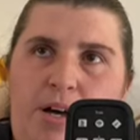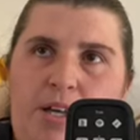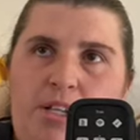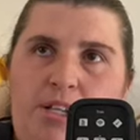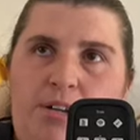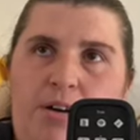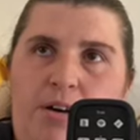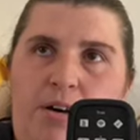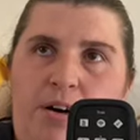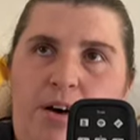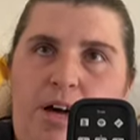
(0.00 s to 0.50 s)

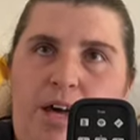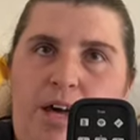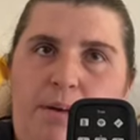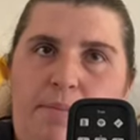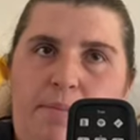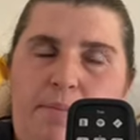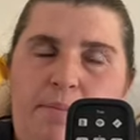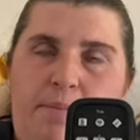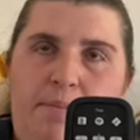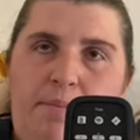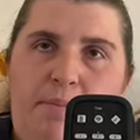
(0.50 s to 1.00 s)

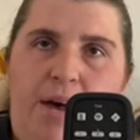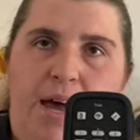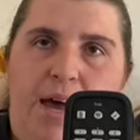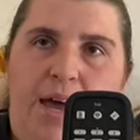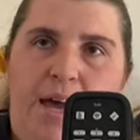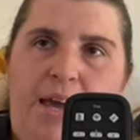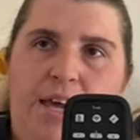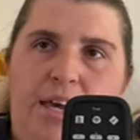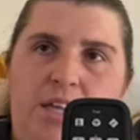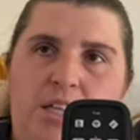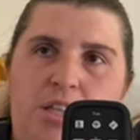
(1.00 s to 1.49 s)
time,
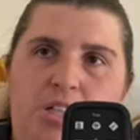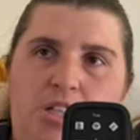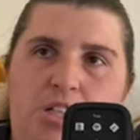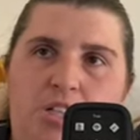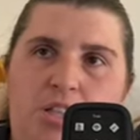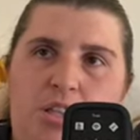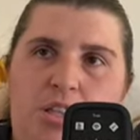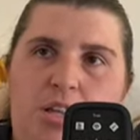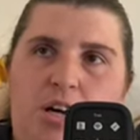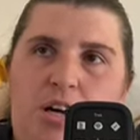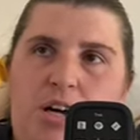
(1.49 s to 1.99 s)
page,
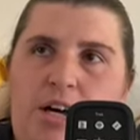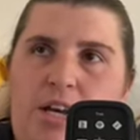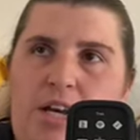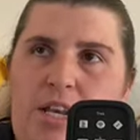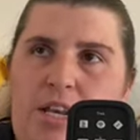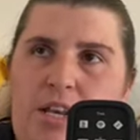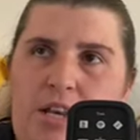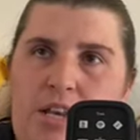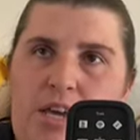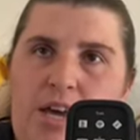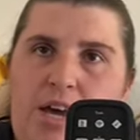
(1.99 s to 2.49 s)

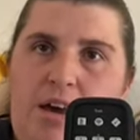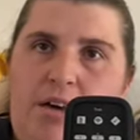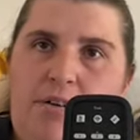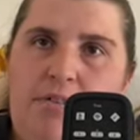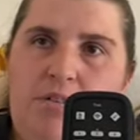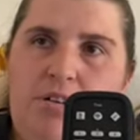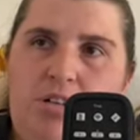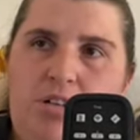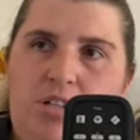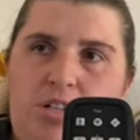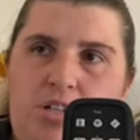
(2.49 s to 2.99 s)
line,
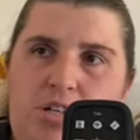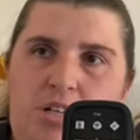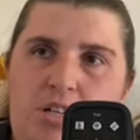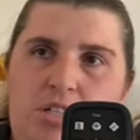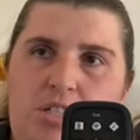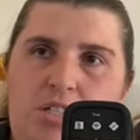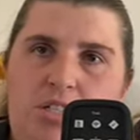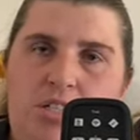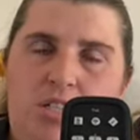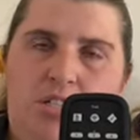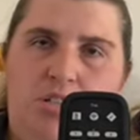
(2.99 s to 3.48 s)
character,
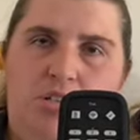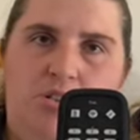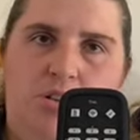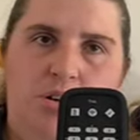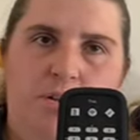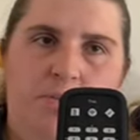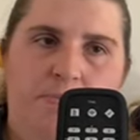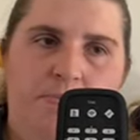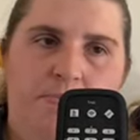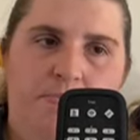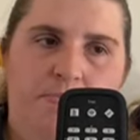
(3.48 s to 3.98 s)
etc.
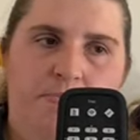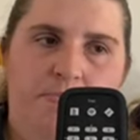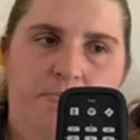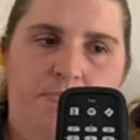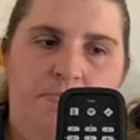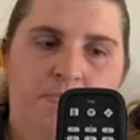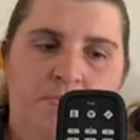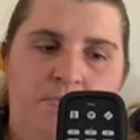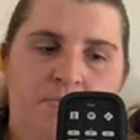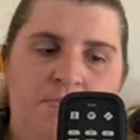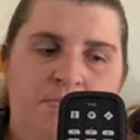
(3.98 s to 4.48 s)

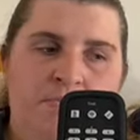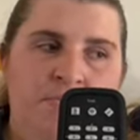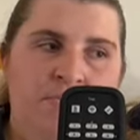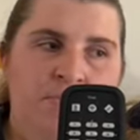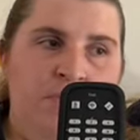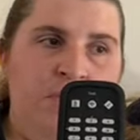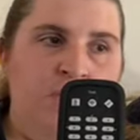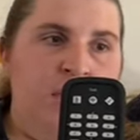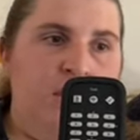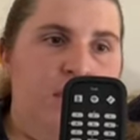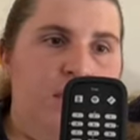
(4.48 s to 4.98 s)

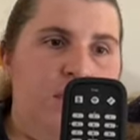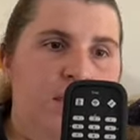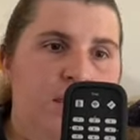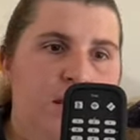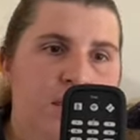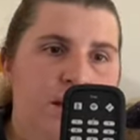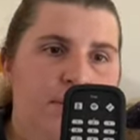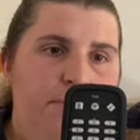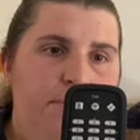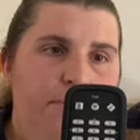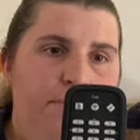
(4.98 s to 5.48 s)
The
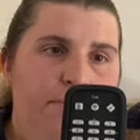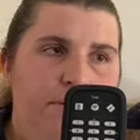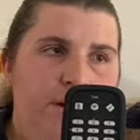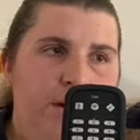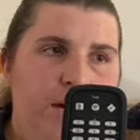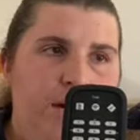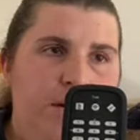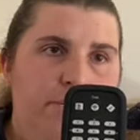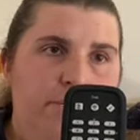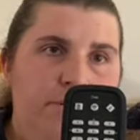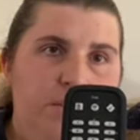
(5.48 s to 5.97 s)
number
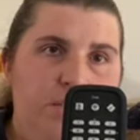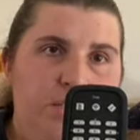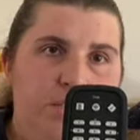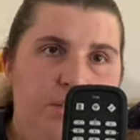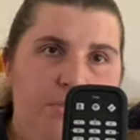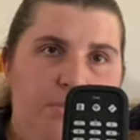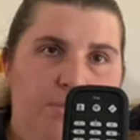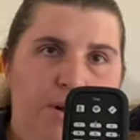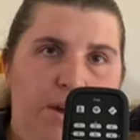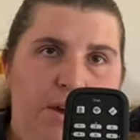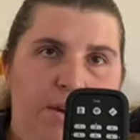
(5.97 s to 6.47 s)
5 is the
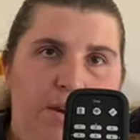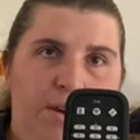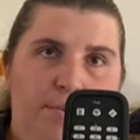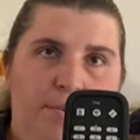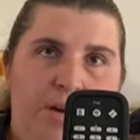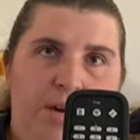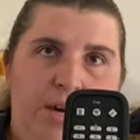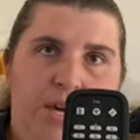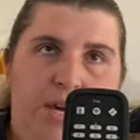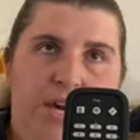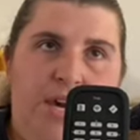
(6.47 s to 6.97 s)
where am
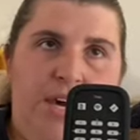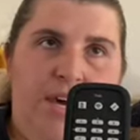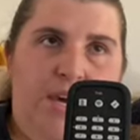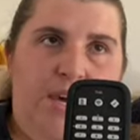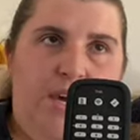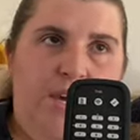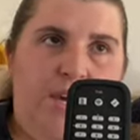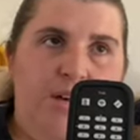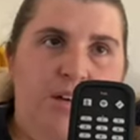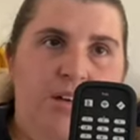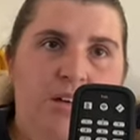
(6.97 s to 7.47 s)
I
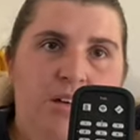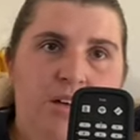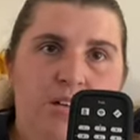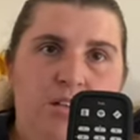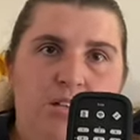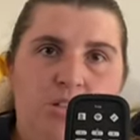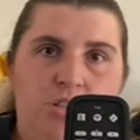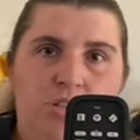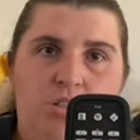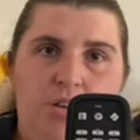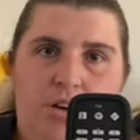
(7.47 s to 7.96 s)
key.
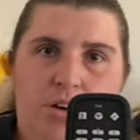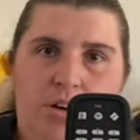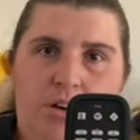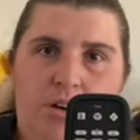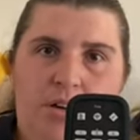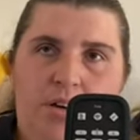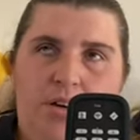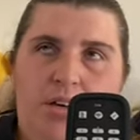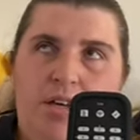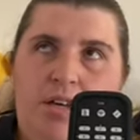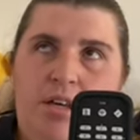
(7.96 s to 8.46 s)

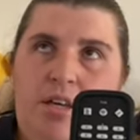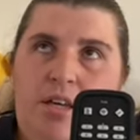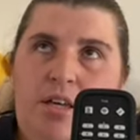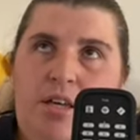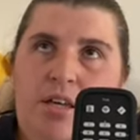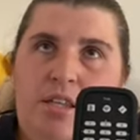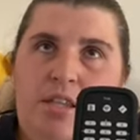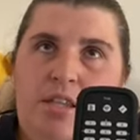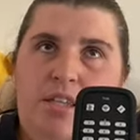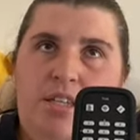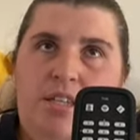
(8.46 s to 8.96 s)
So
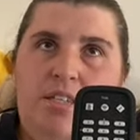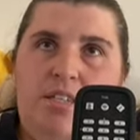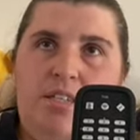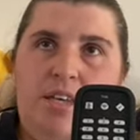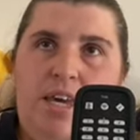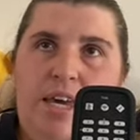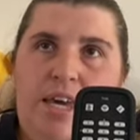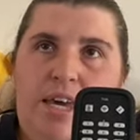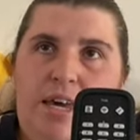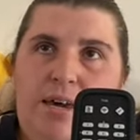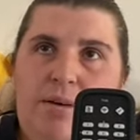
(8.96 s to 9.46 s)
this
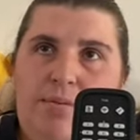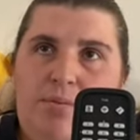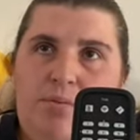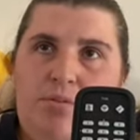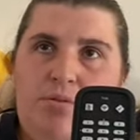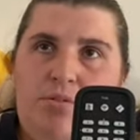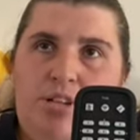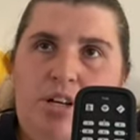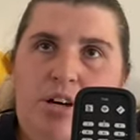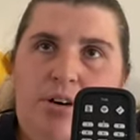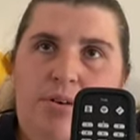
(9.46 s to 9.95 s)
key will
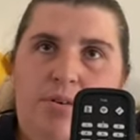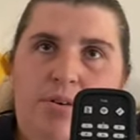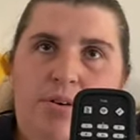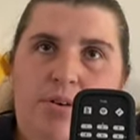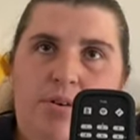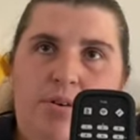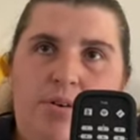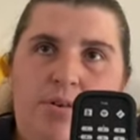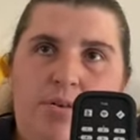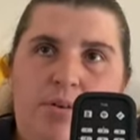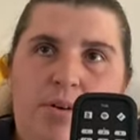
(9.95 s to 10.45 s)
tell
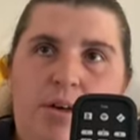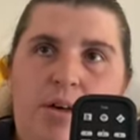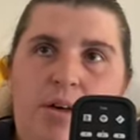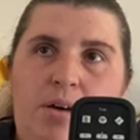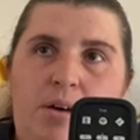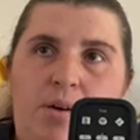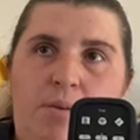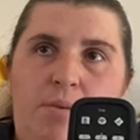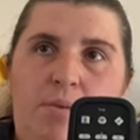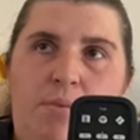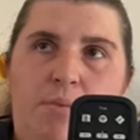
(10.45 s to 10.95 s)
you
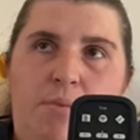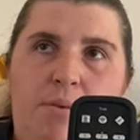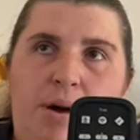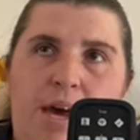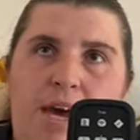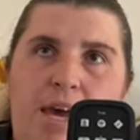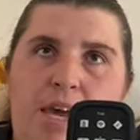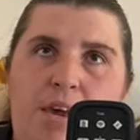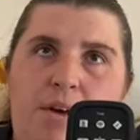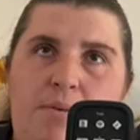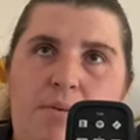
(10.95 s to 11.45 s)

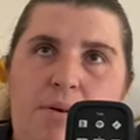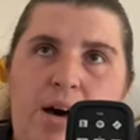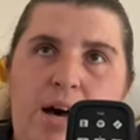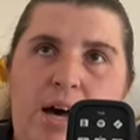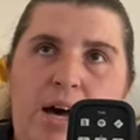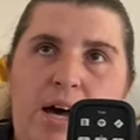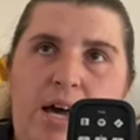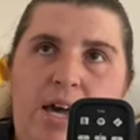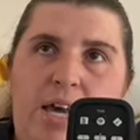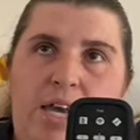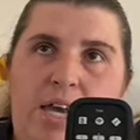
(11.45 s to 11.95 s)
where you
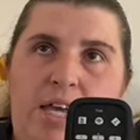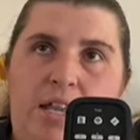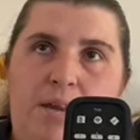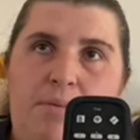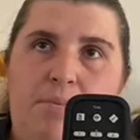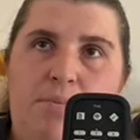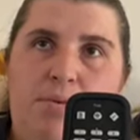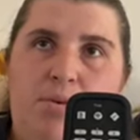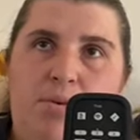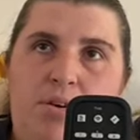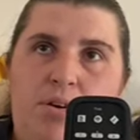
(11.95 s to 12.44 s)
are in a
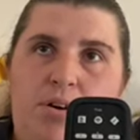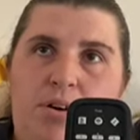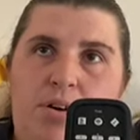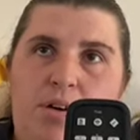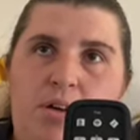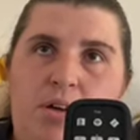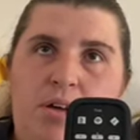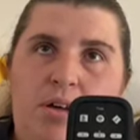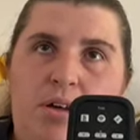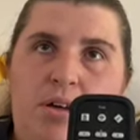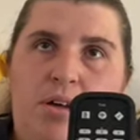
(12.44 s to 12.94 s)
book,
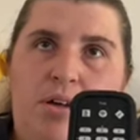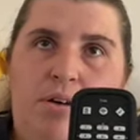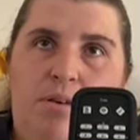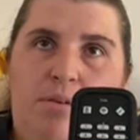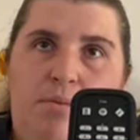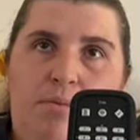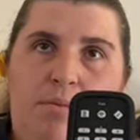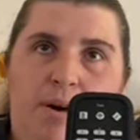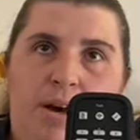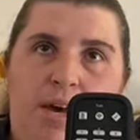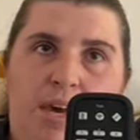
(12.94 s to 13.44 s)

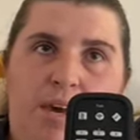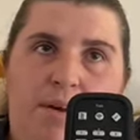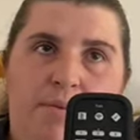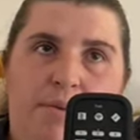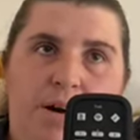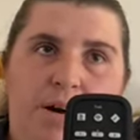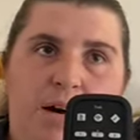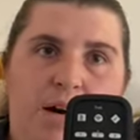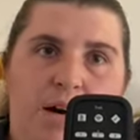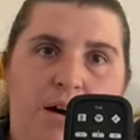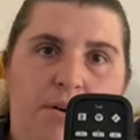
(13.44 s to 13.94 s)
where you
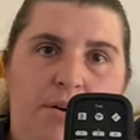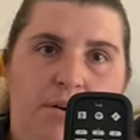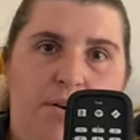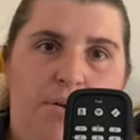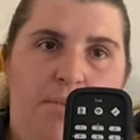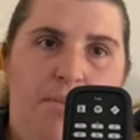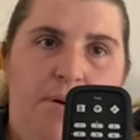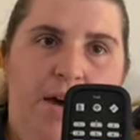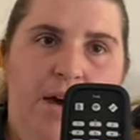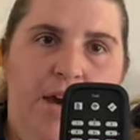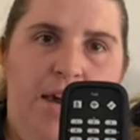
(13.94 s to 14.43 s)
are on a
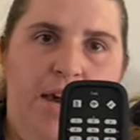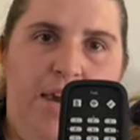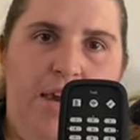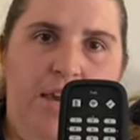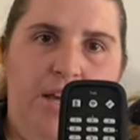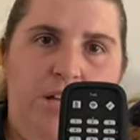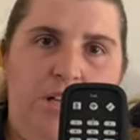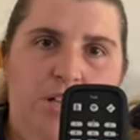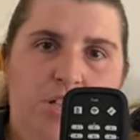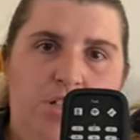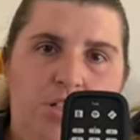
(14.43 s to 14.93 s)

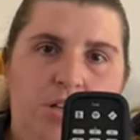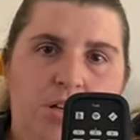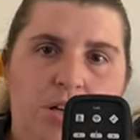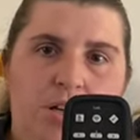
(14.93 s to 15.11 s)
page,